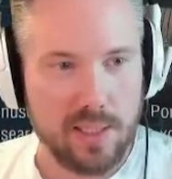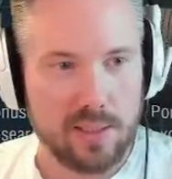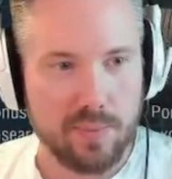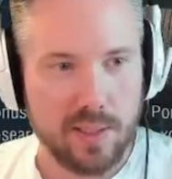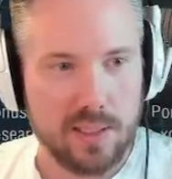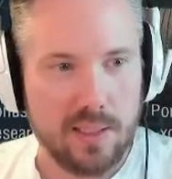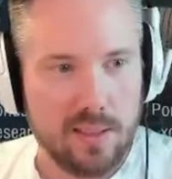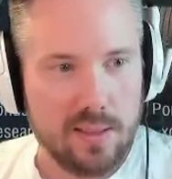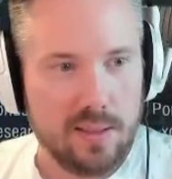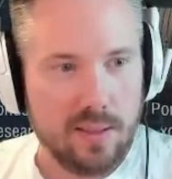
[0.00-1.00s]
but...
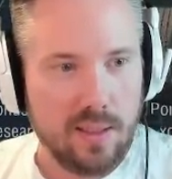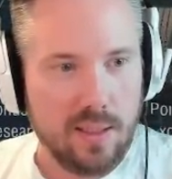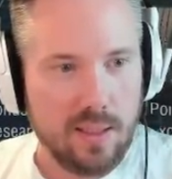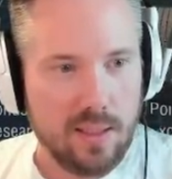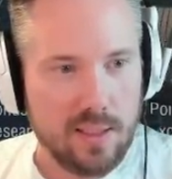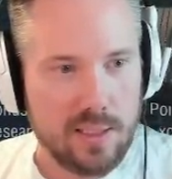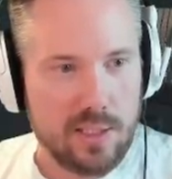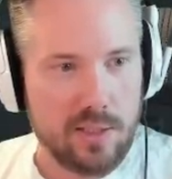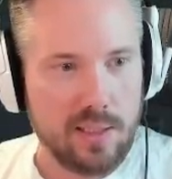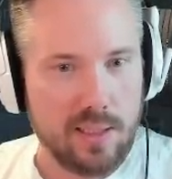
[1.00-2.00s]
That
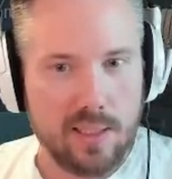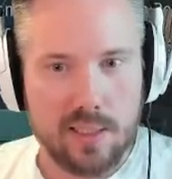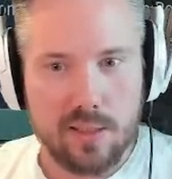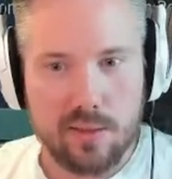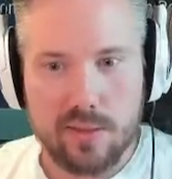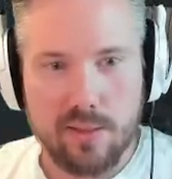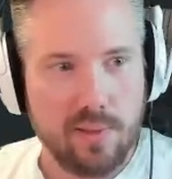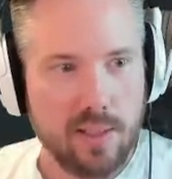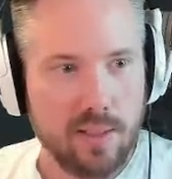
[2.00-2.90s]
certainly does not seem like a